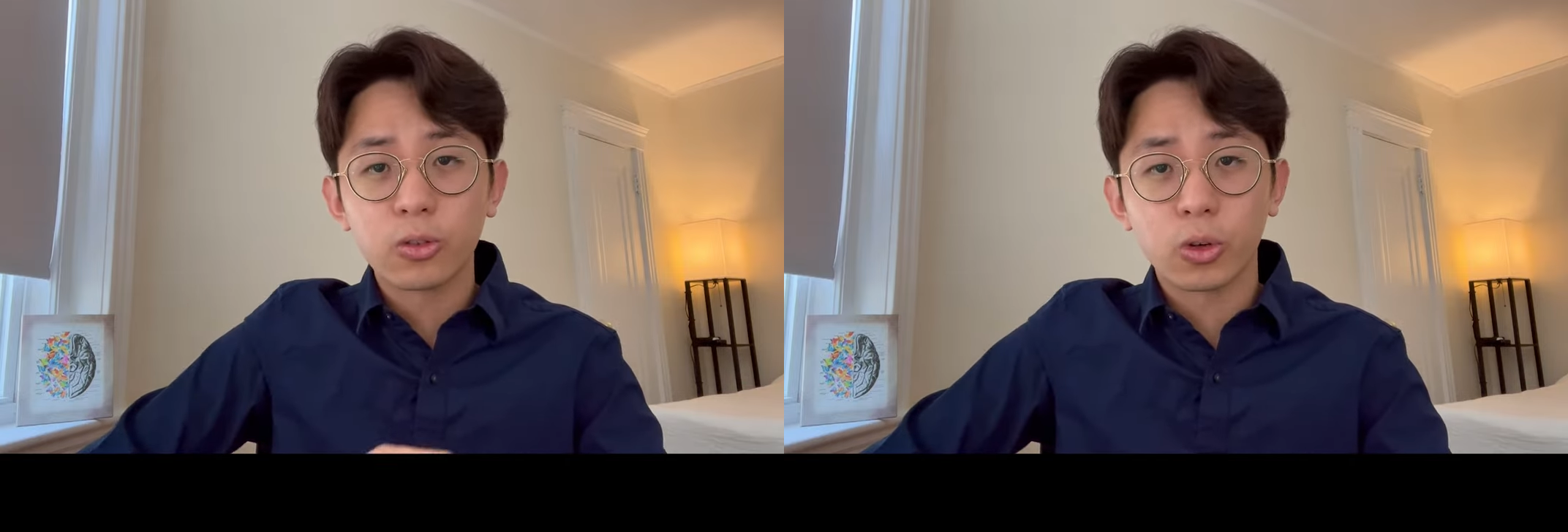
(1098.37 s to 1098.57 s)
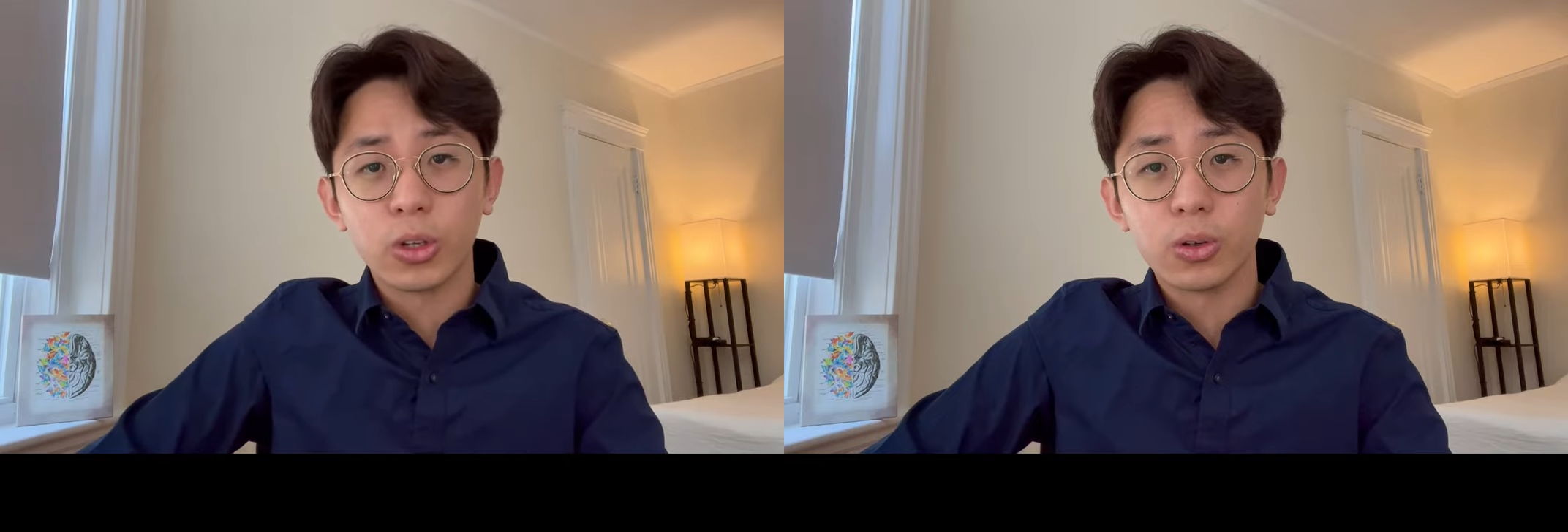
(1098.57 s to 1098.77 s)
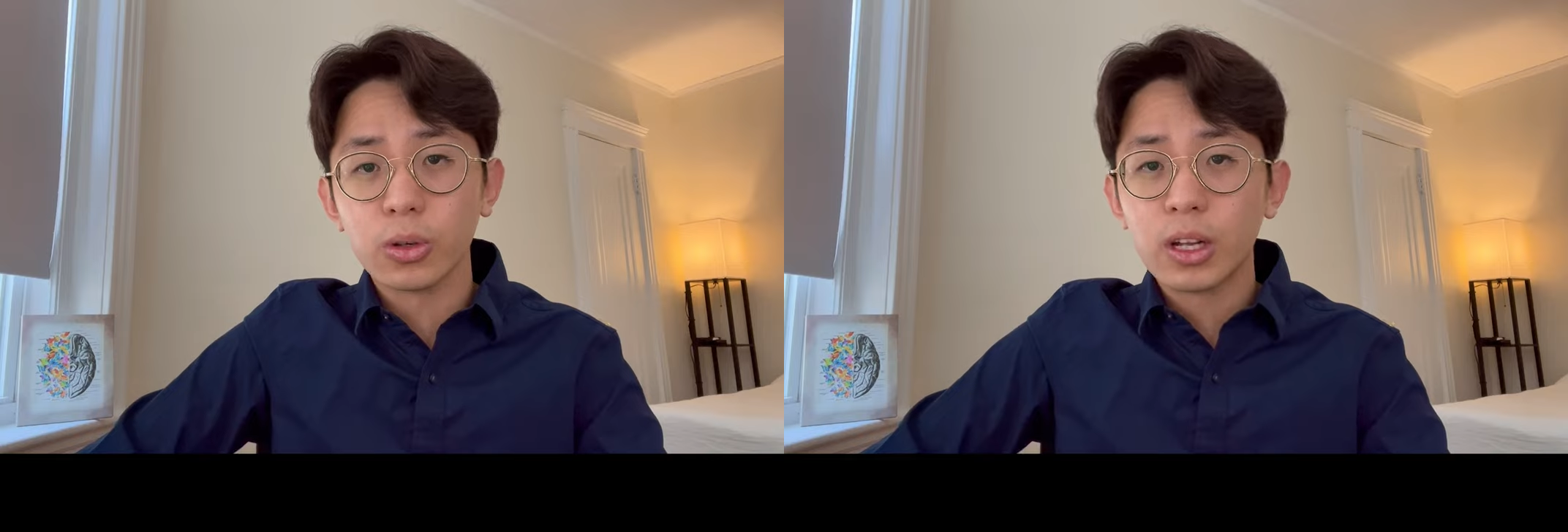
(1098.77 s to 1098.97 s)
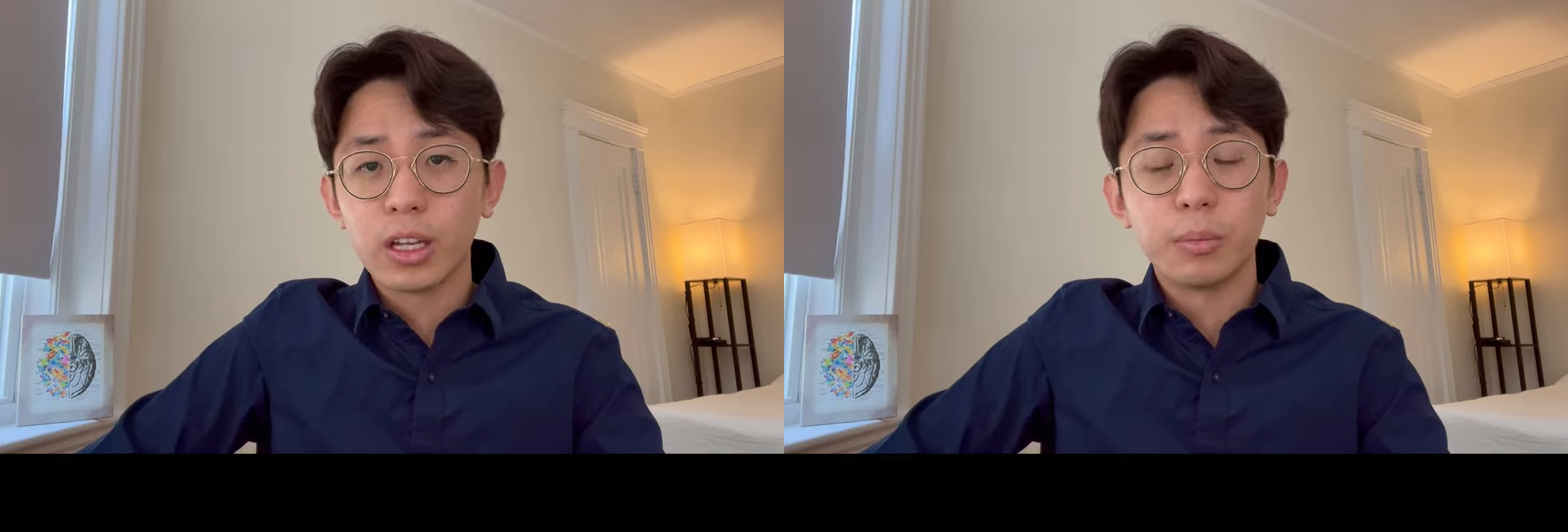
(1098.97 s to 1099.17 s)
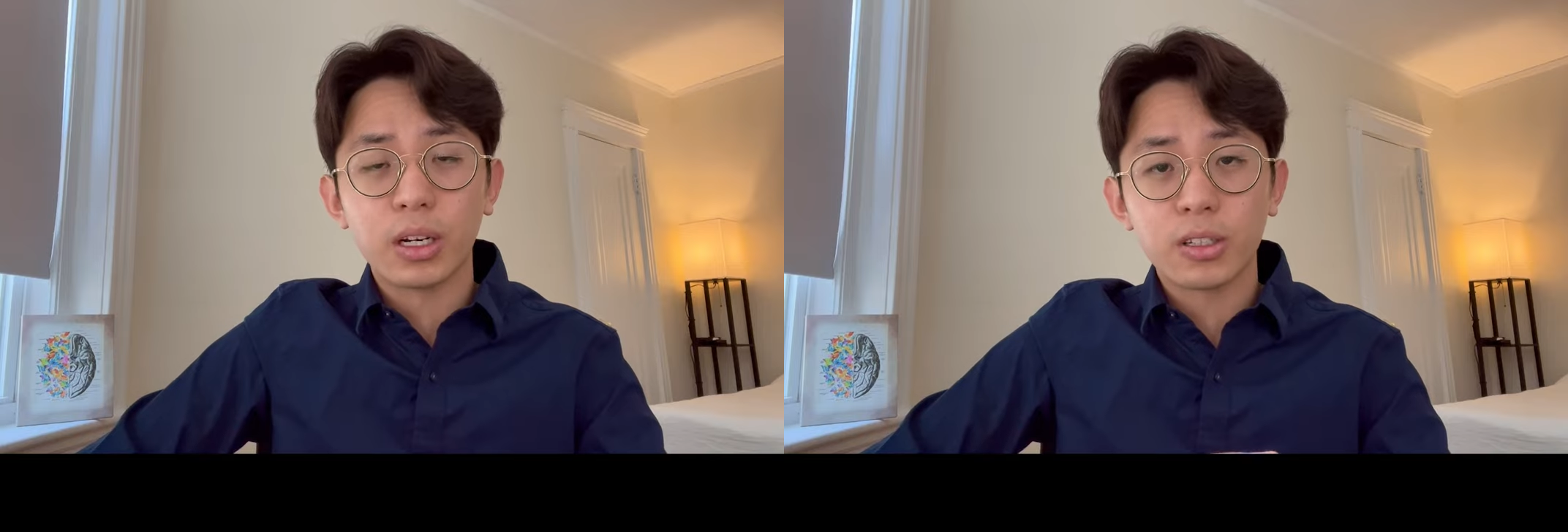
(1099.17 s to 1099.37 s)
for you
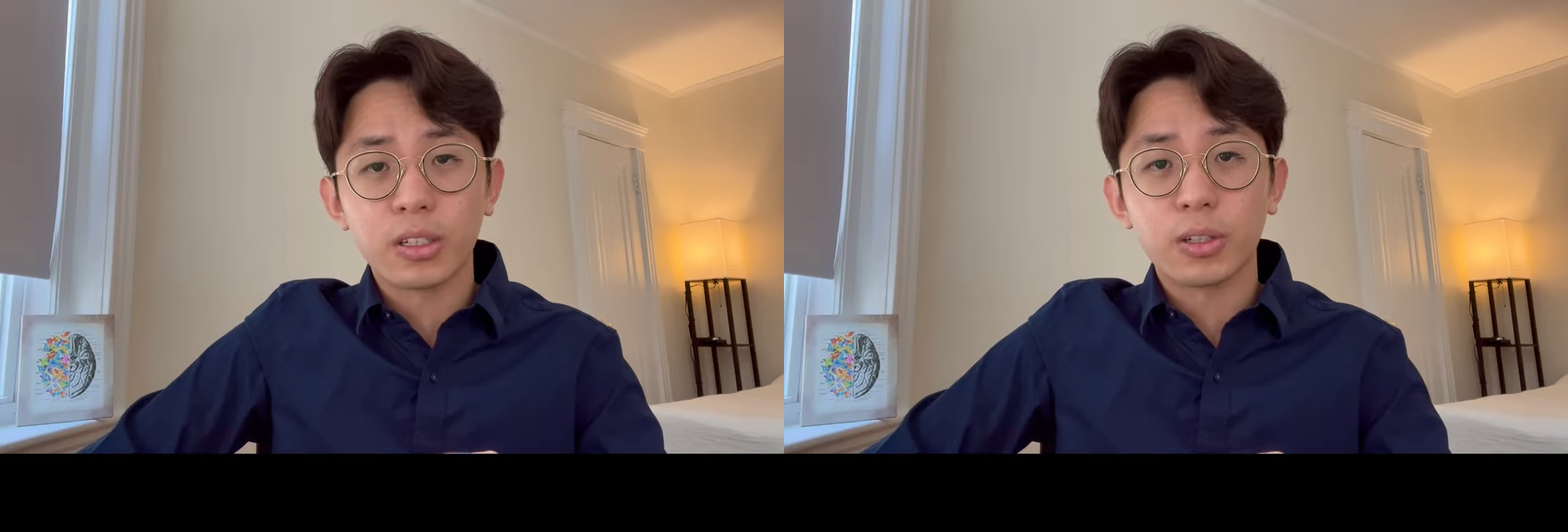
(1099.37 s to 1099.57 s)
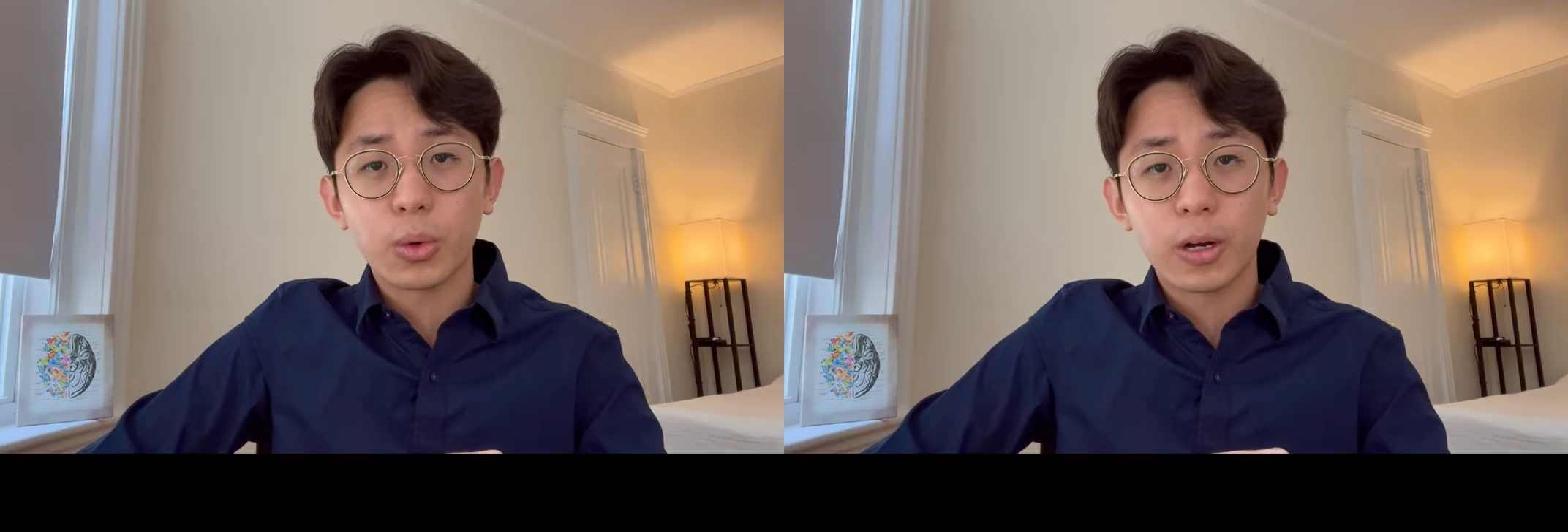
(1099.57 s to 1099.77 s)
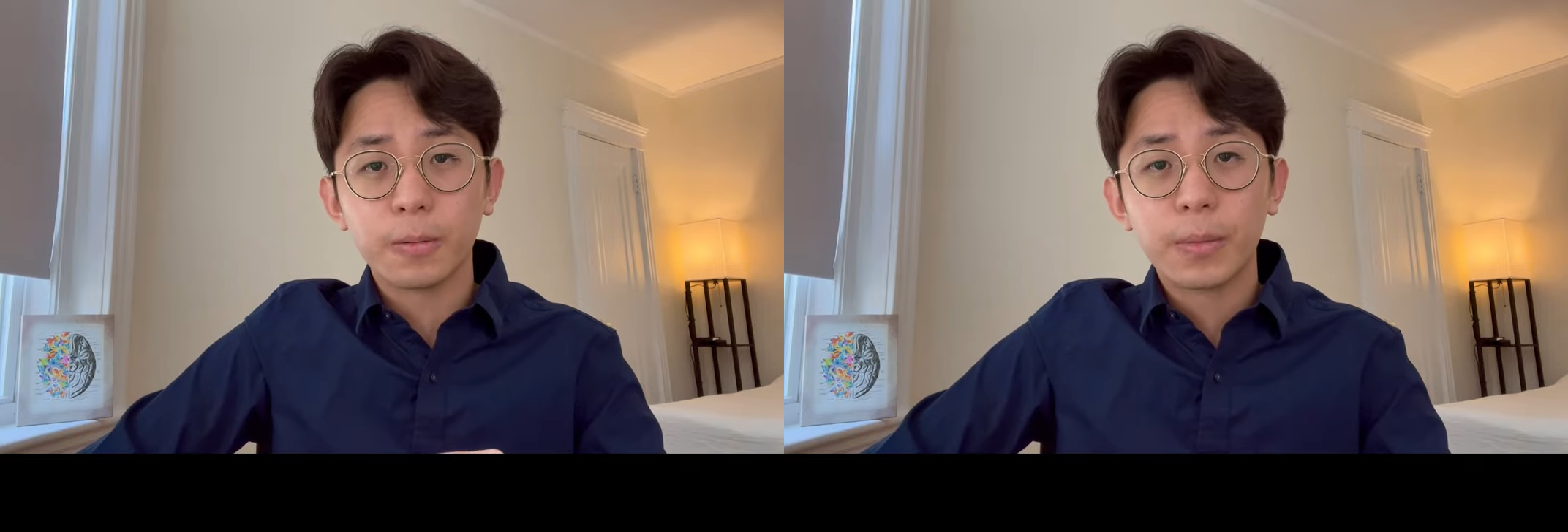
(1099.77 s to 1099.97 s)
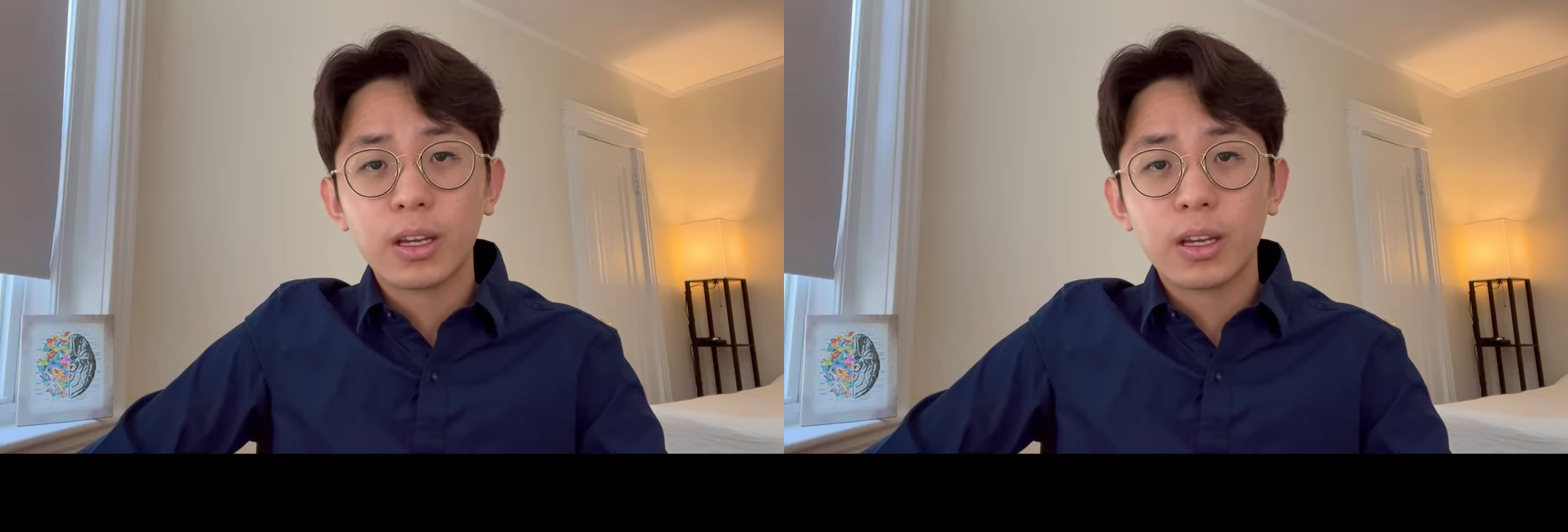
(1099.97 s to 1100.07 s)
in medicine as well.